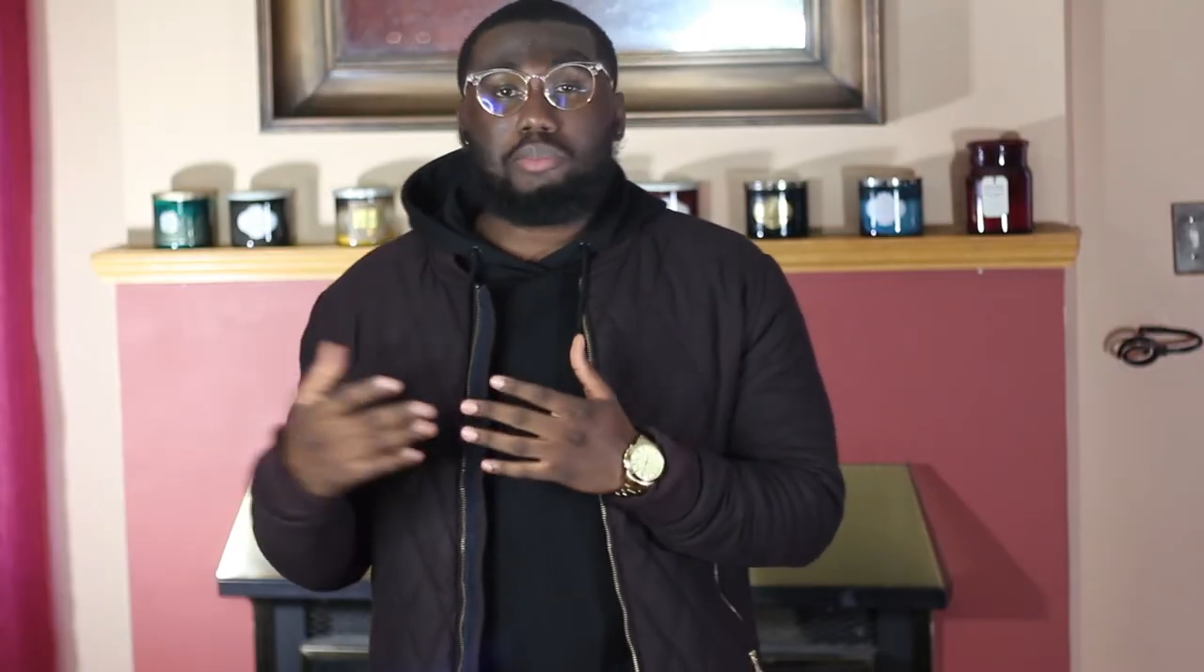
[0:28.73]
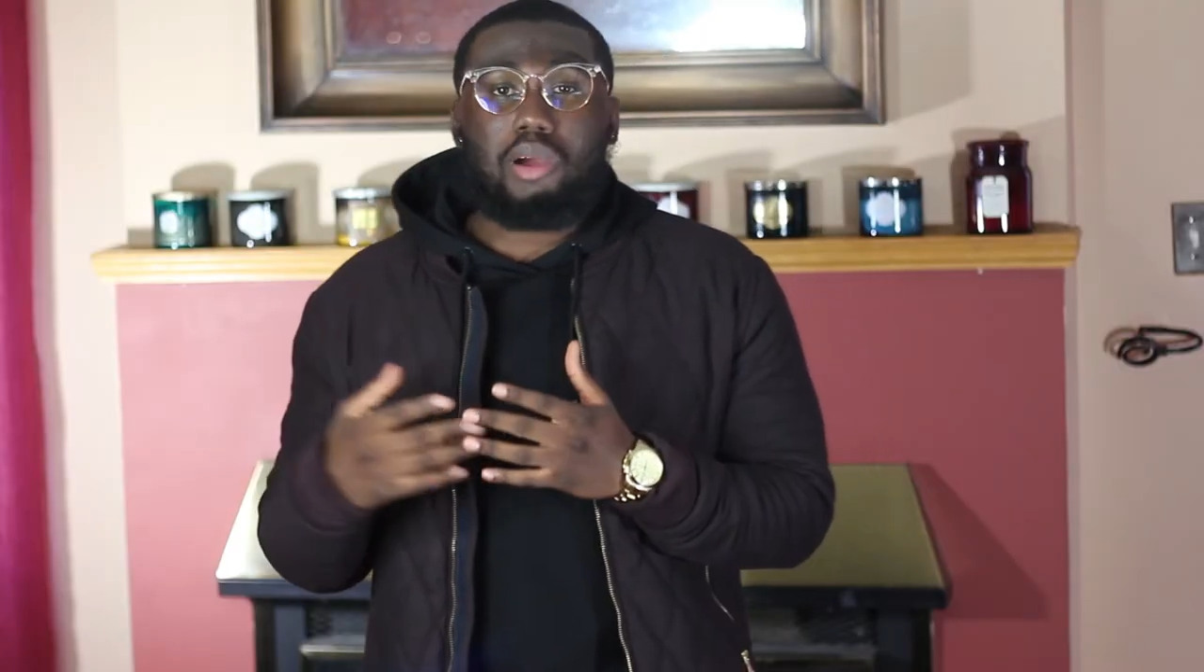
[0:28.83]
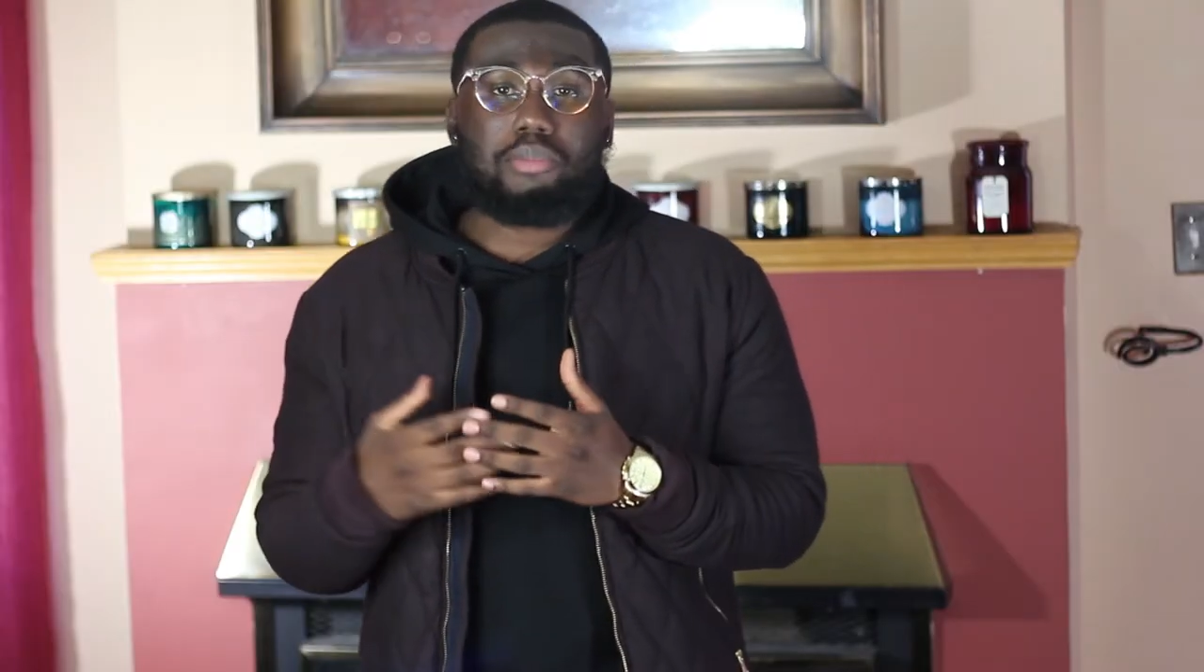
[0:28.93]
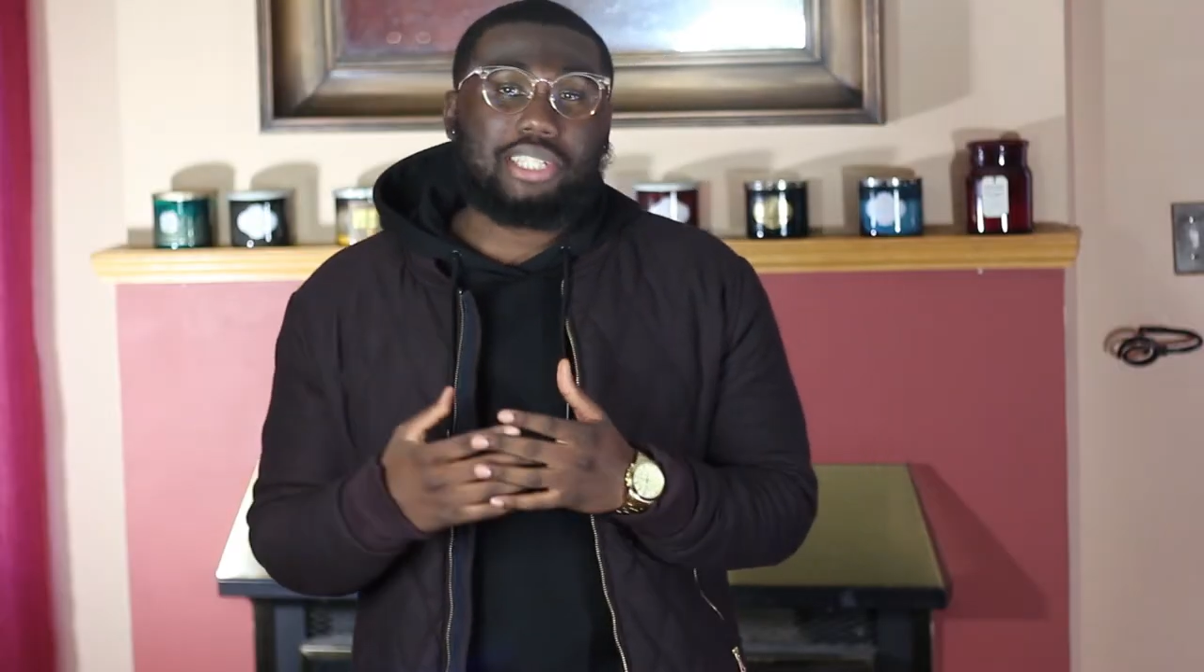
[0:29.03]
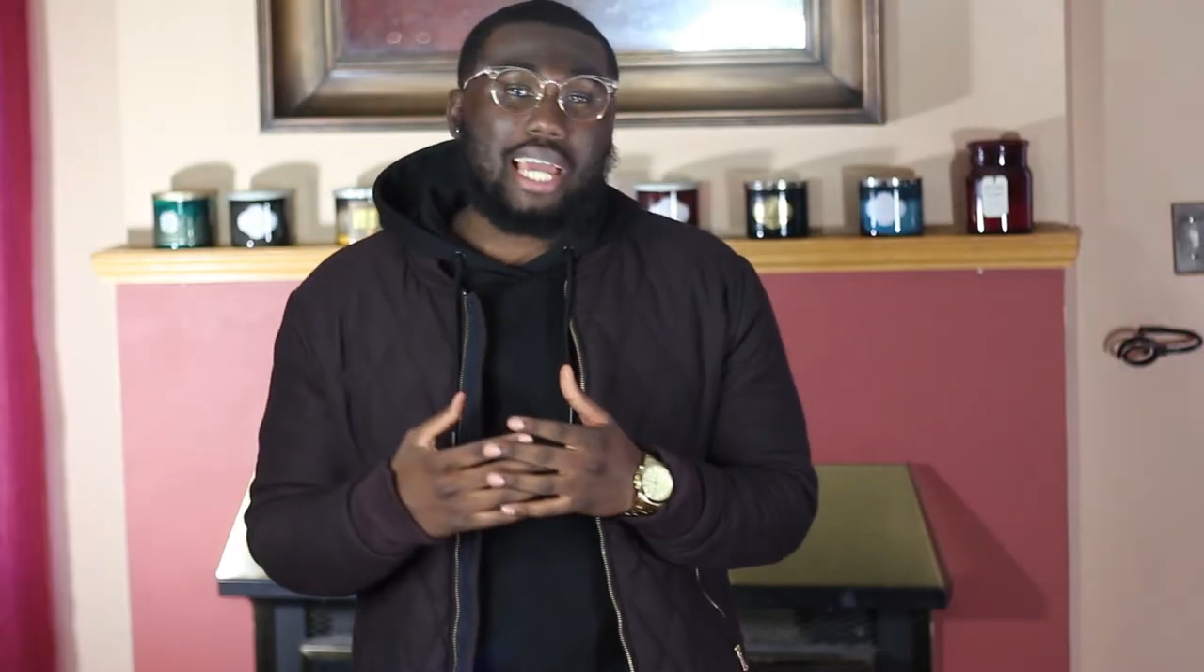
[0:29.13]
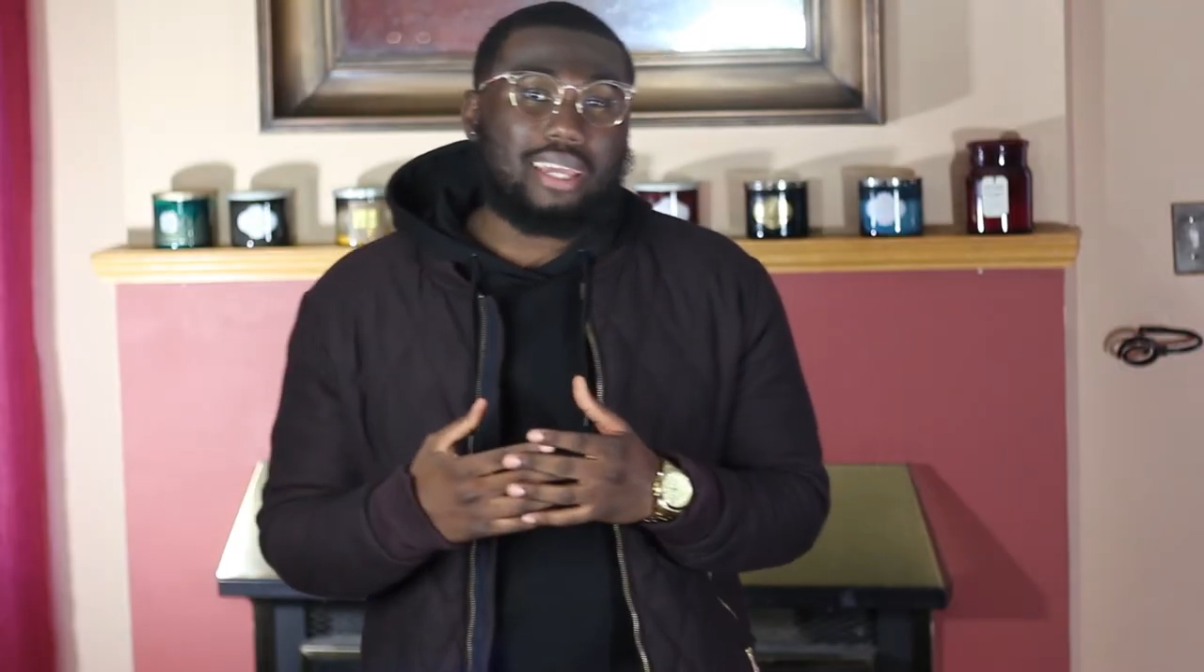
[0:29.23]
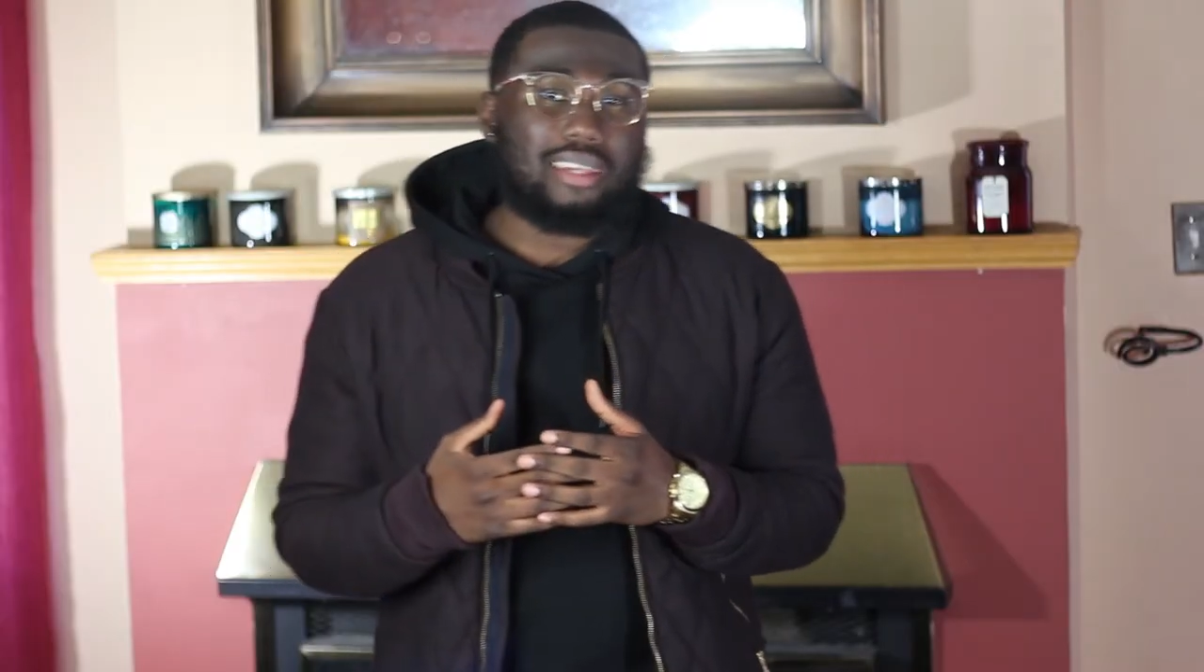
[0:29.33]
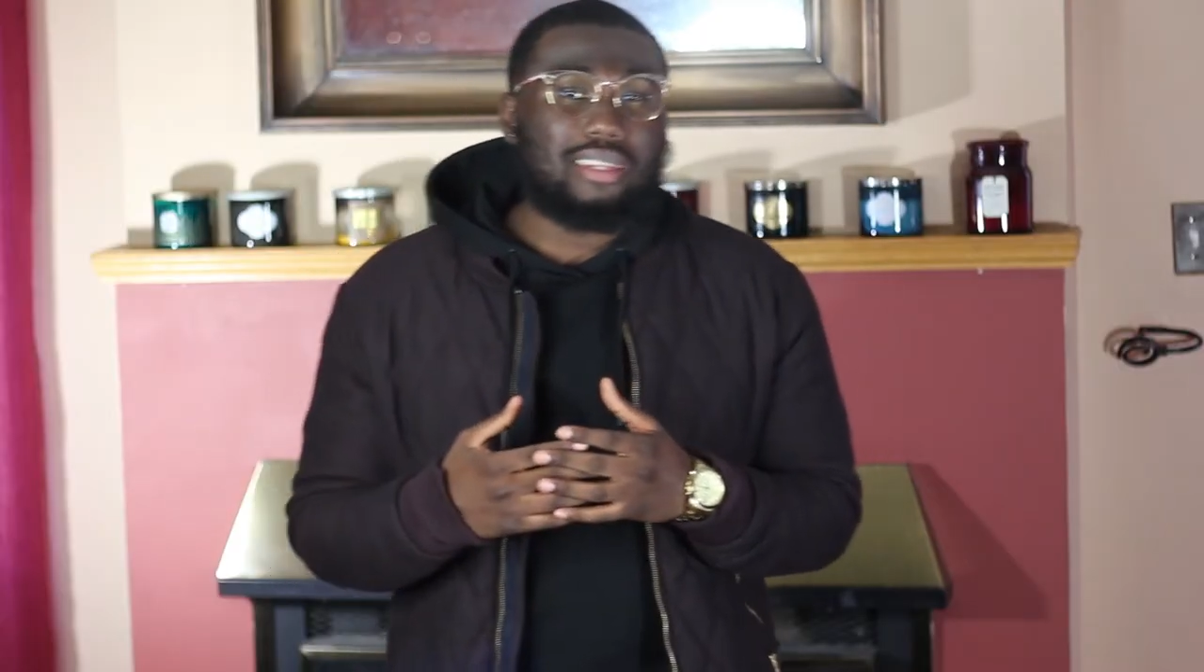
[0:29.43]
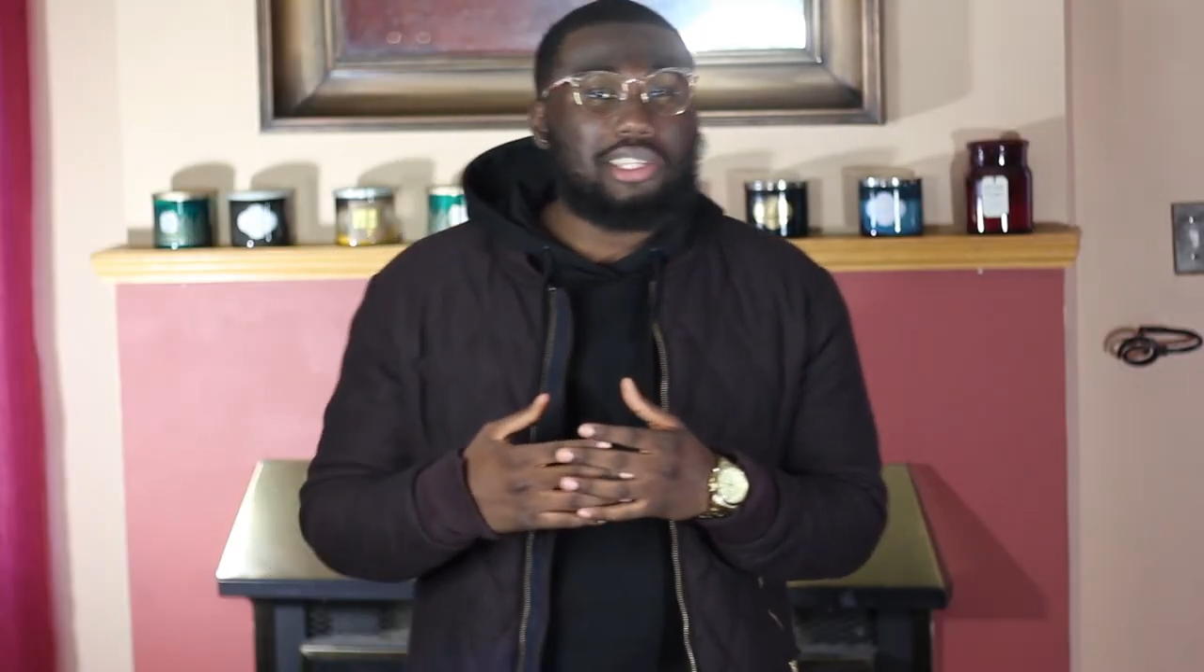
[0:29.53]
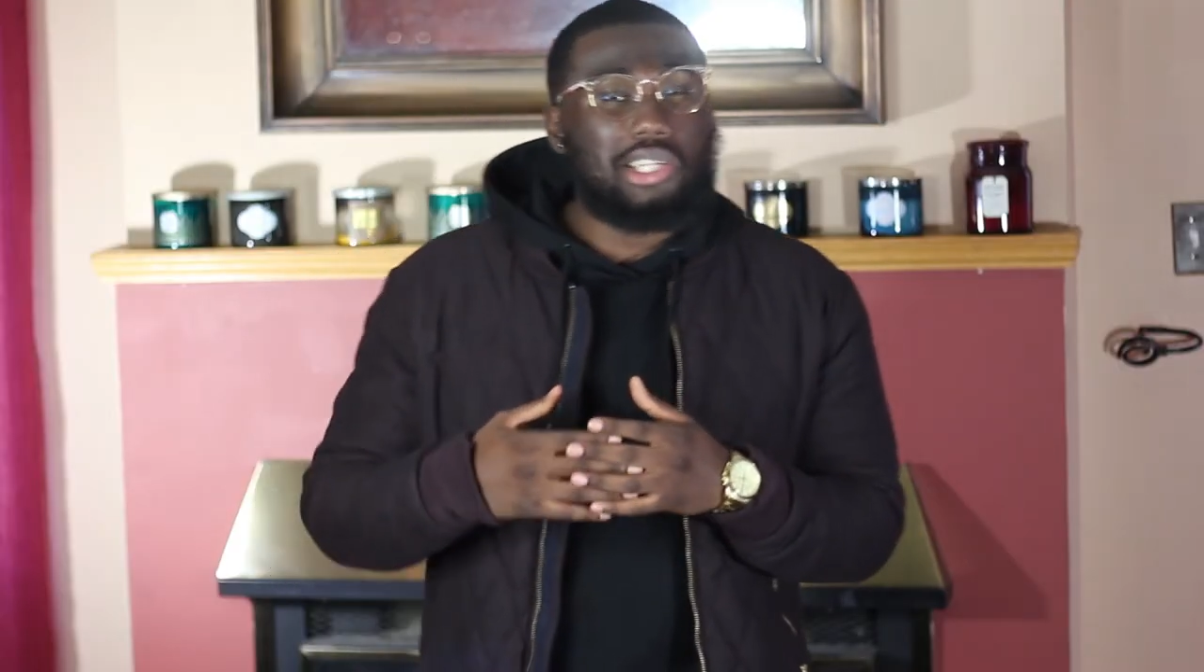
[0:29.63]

bomber jacket.